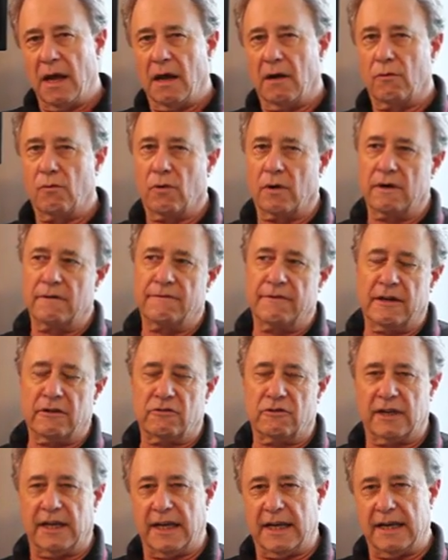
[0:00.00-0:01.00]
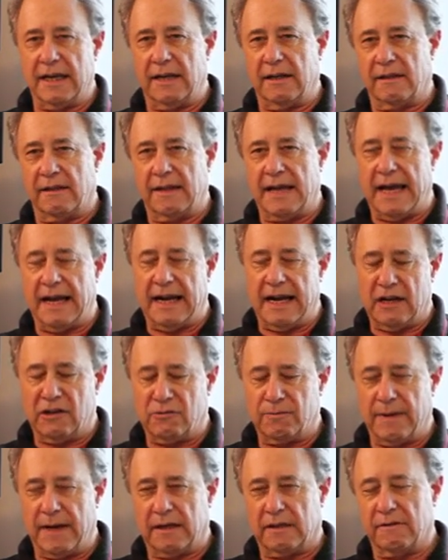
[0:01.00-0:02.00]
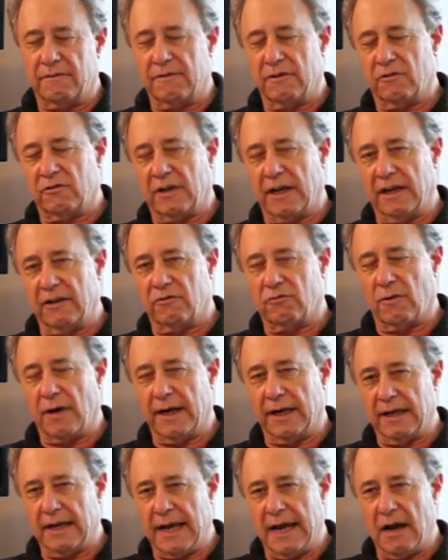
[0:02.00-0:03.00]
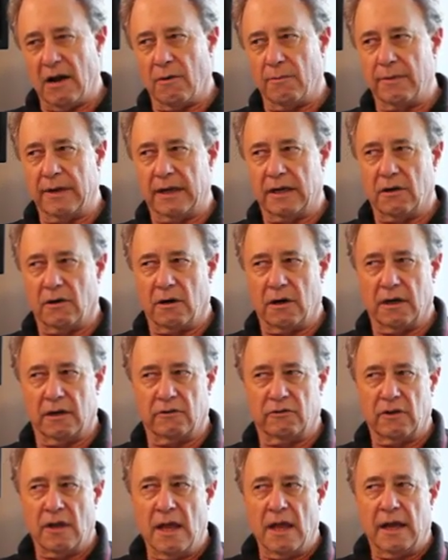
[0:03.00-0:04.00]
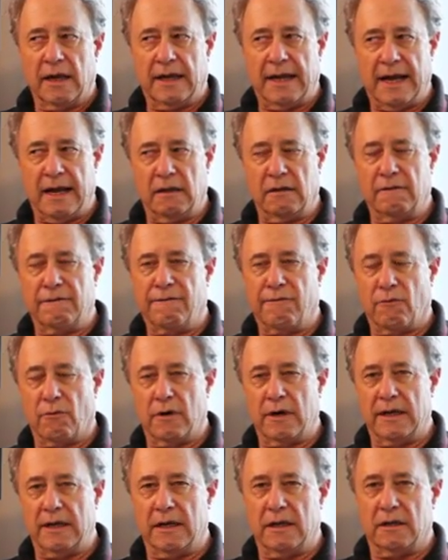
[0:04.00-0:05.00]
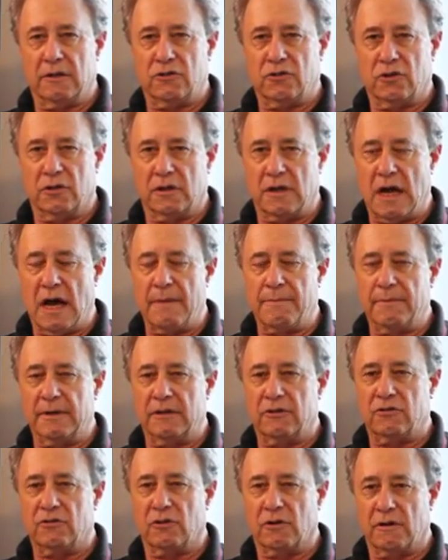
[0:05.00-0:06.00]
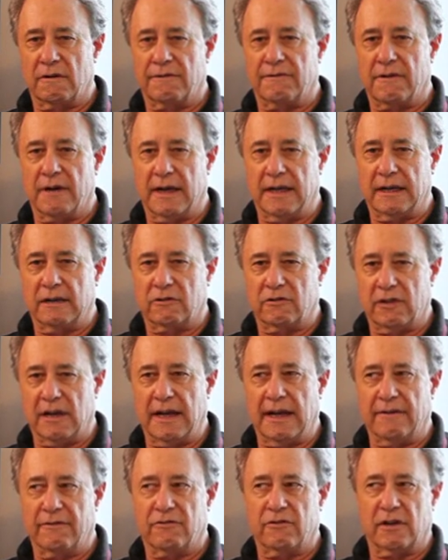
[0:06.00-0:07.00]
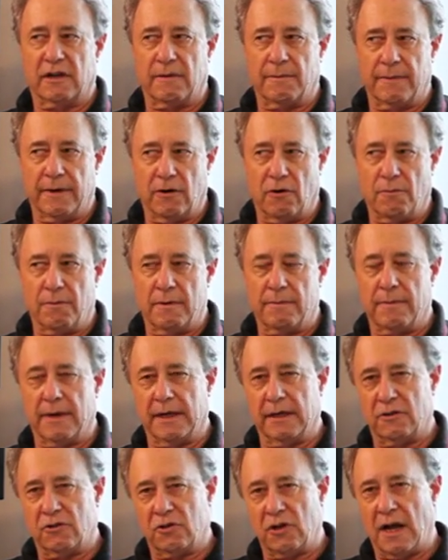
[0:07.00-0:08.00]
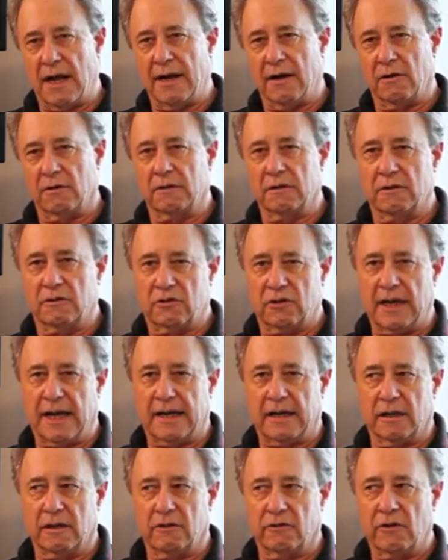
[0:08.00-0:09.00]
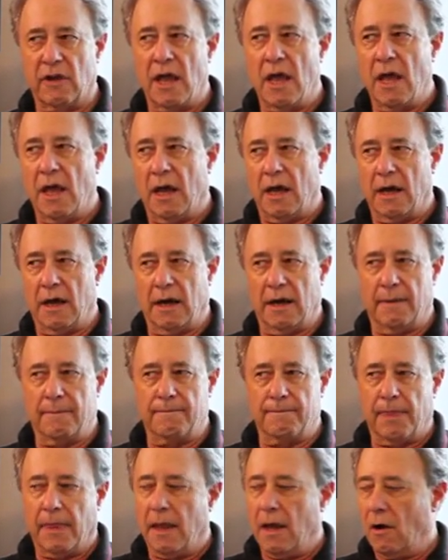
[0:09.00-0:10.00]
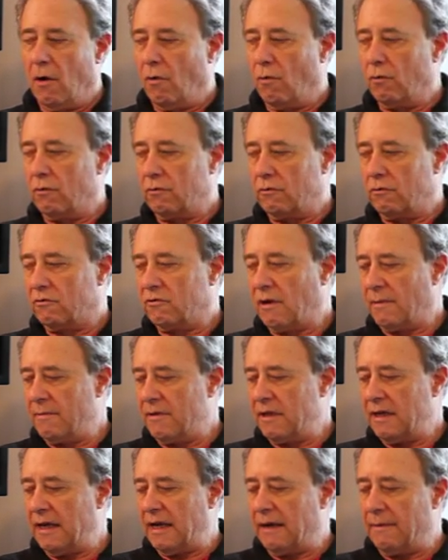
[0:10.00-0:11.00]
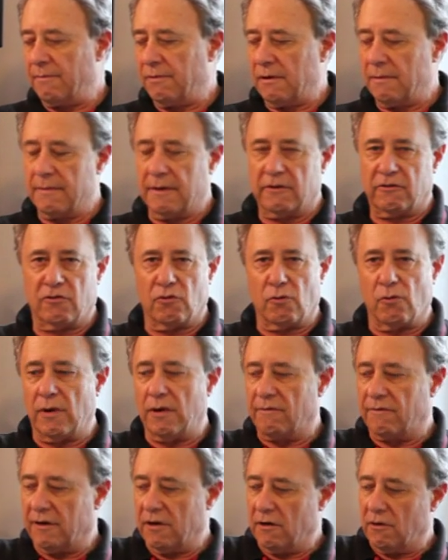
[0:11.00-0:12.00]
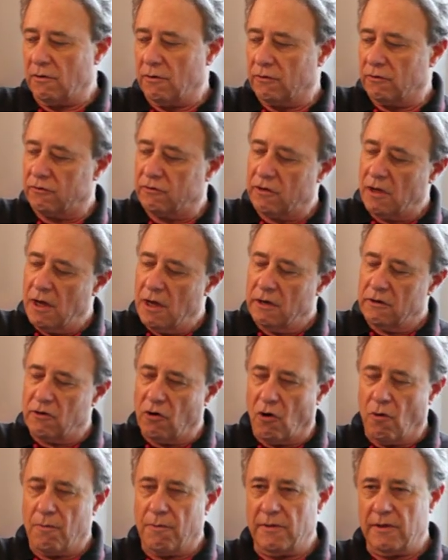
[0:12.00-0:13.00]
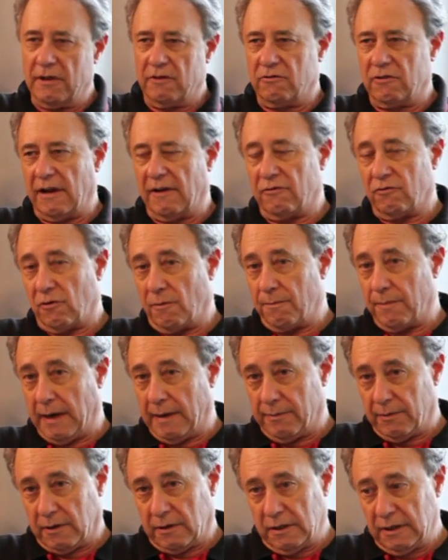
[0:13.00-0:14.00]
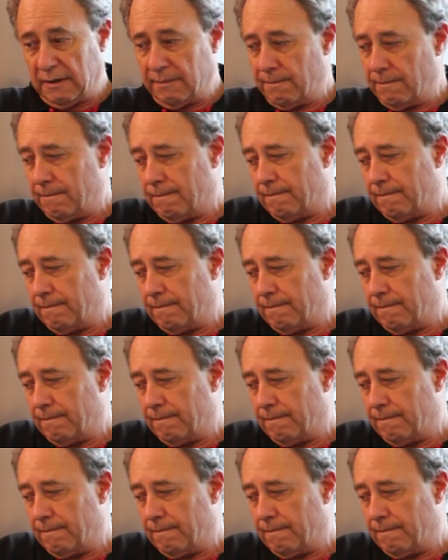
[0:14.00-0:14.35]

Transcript: We're investigating that aspect of this case right now, because California should not be certifying safes that can be opened by a child in seconds. Some of the implements that we've used to open these safes are a paperclip,